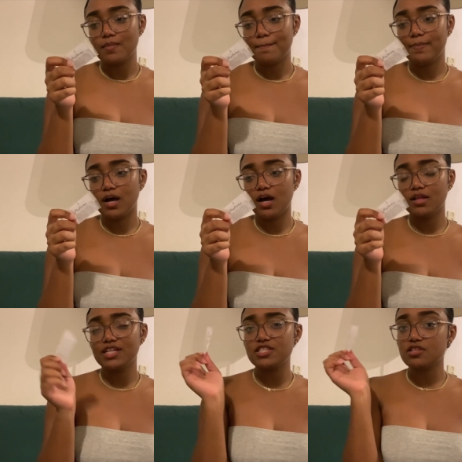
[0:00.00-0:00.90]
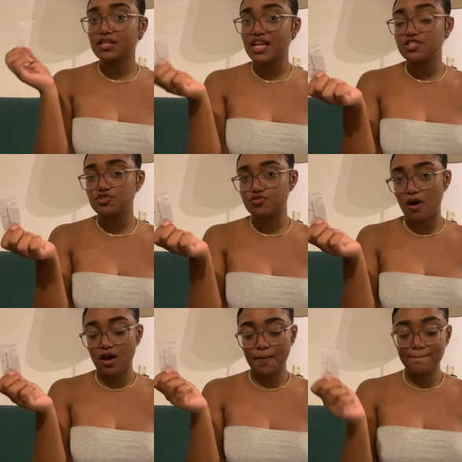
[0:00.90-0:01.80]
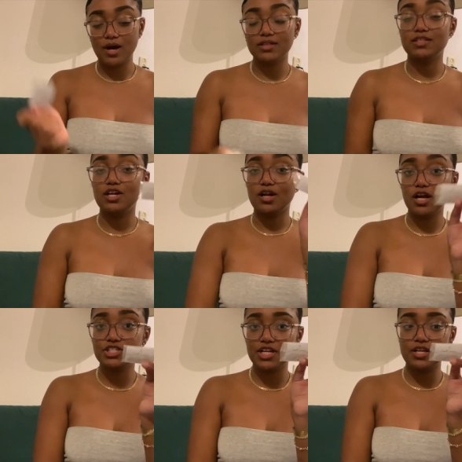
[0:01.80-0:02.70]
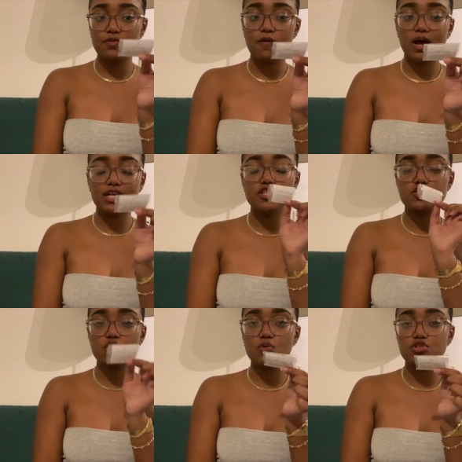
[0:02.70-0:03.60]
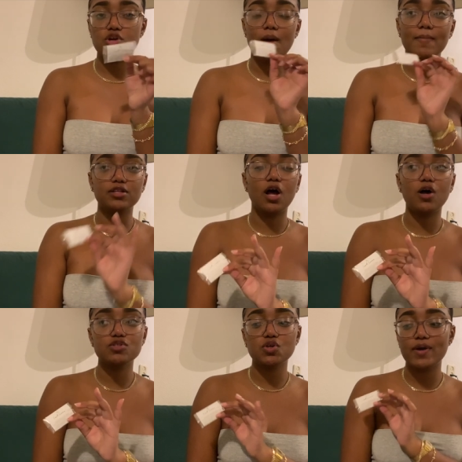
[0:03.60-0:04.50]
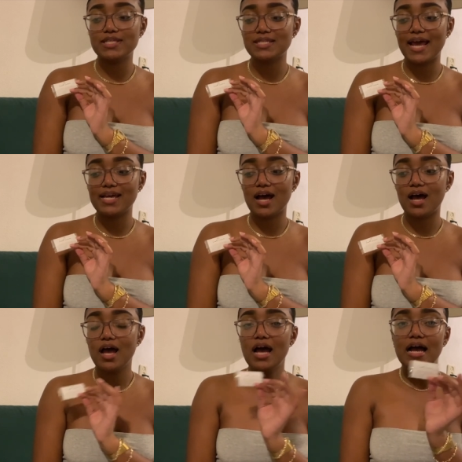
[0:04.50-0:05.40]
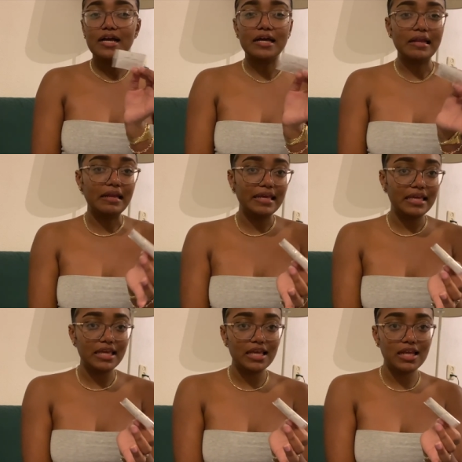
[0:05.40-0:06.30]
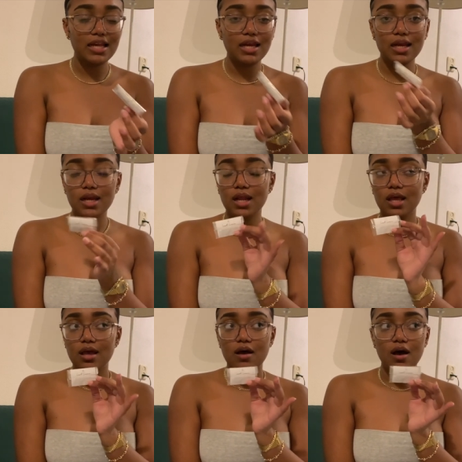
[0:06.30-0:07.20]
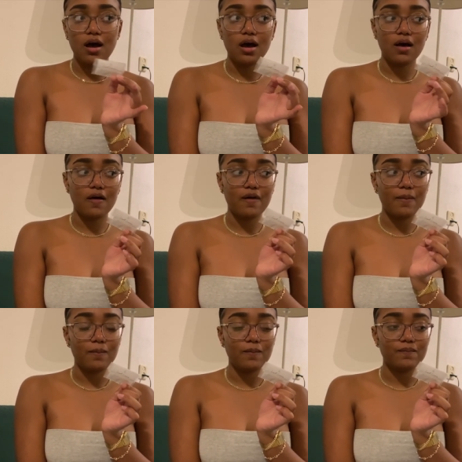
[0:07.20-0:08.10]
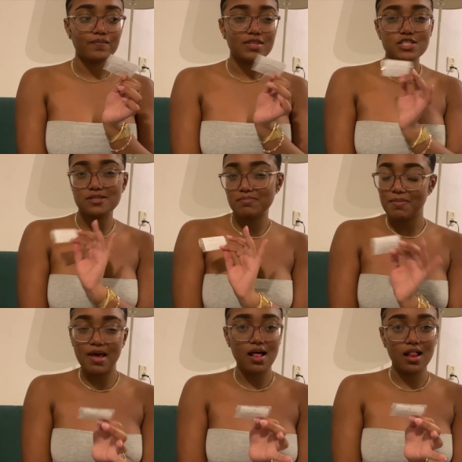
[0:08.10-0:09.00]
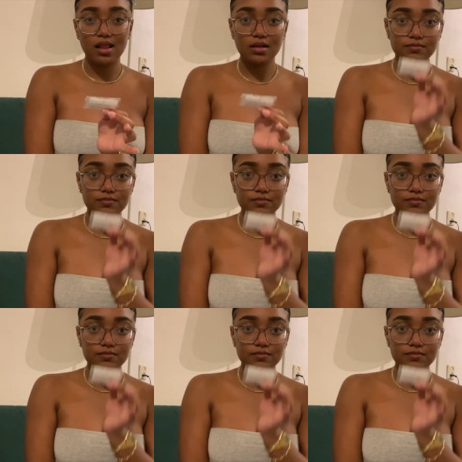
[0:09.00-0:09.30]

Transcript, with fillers: but it's not that strong but the lush linen one is so strong but also it's like a clean um, smell